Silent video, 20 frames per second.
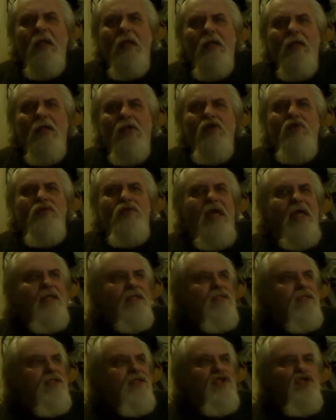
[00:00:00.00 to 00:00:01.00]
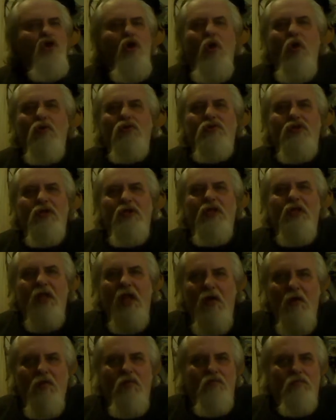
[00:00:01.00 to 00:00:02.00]
You take just Charleston
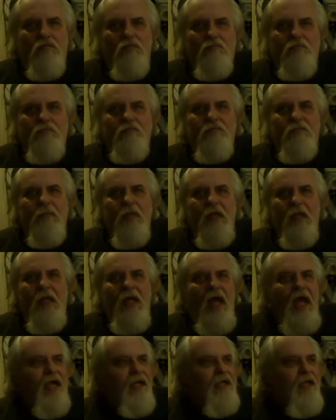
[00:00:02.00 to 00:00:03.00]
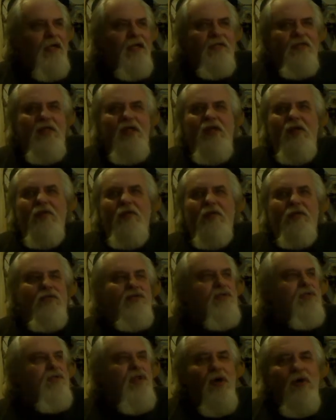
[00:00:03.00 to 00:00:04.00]
alone. I guarantee you
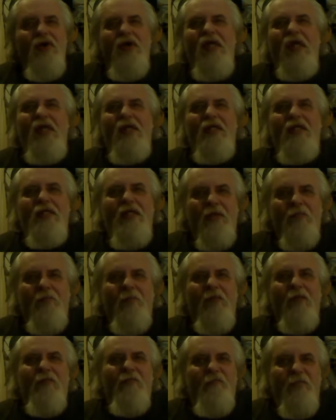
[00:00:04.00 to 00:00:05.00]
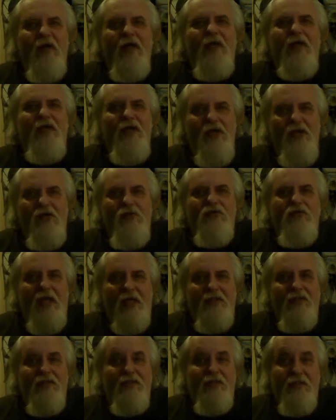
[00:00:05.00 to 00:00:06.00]
there's 30 different fucking news
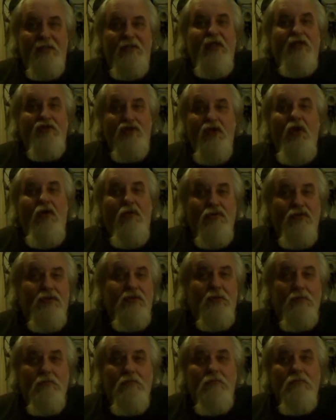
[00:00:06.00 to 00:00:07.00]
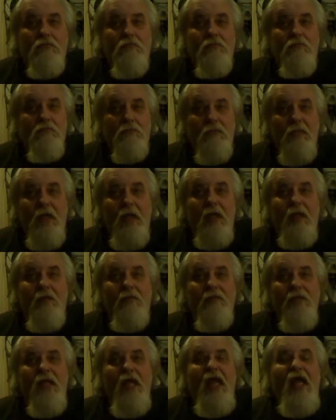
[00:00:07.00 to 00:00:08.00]
agencies in Charleston. Okay?
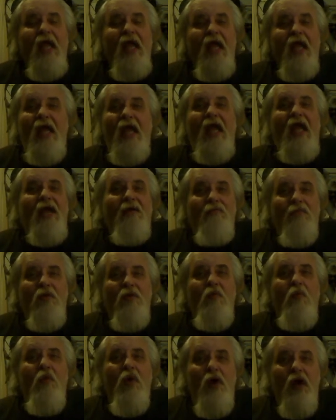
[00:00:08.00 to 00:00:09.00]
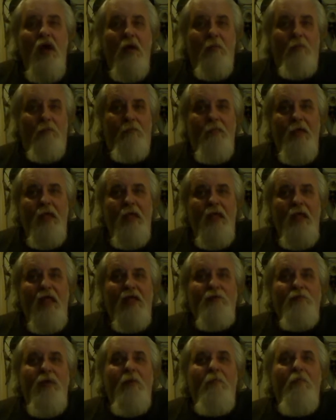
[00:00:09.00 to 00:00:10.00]
And every one of them
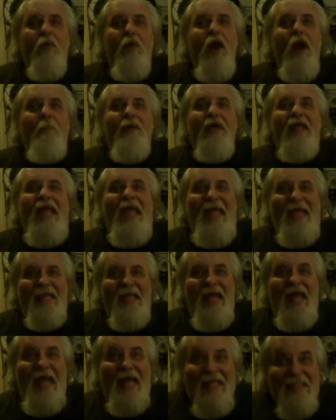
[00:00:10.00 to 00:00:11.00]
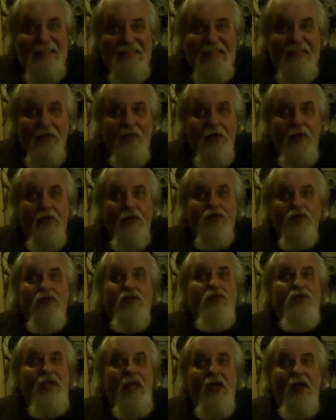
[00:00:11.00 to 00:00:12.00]
has been propagandized
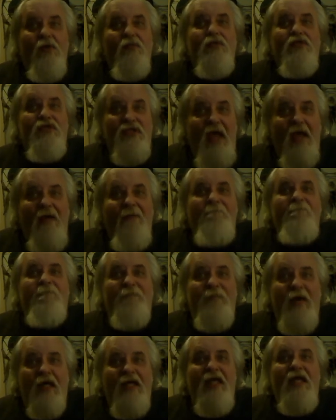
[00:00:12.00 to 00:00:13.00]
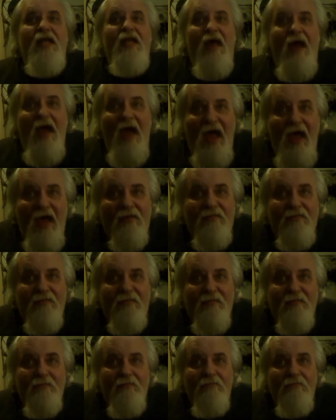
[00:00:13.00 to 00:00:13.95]
to tell the same fucking lies.